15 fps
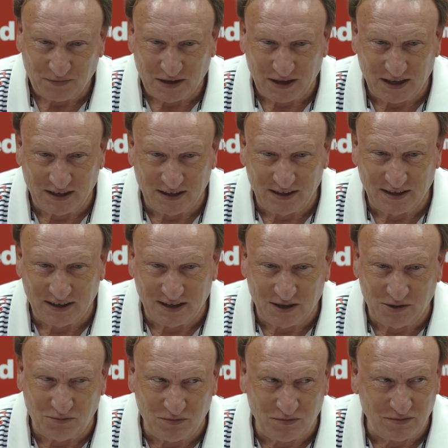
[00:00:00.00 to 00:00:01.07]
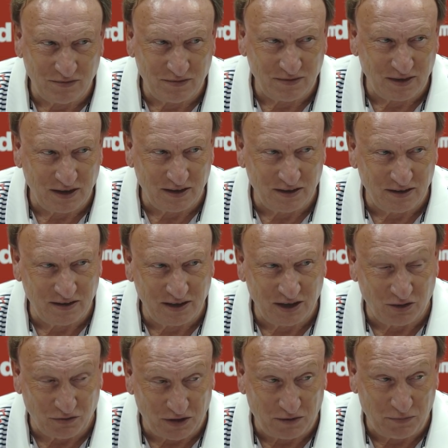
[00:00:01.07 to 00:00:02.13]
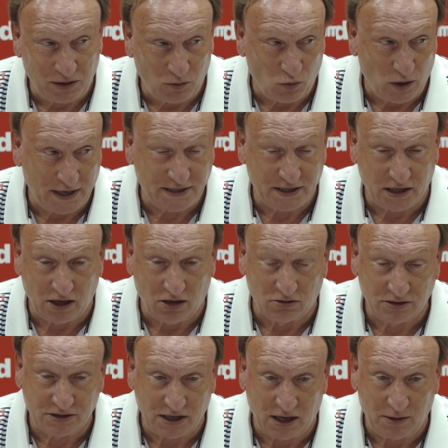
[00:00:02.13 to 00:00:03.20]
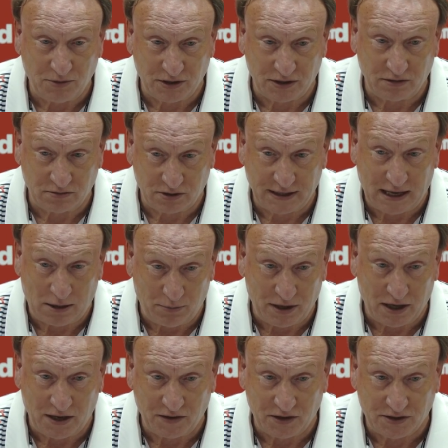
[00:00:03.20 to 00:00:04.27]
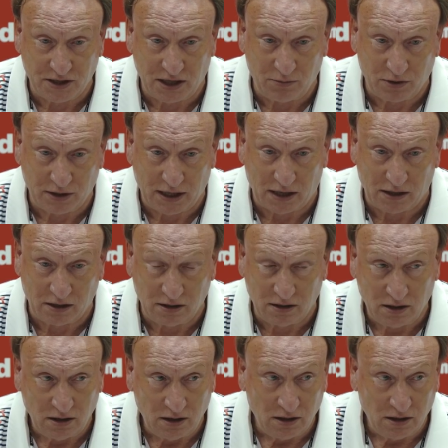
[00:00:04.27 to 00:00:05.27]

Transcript: and um, and you know they've been waiting a long time to, to get behind the team again, and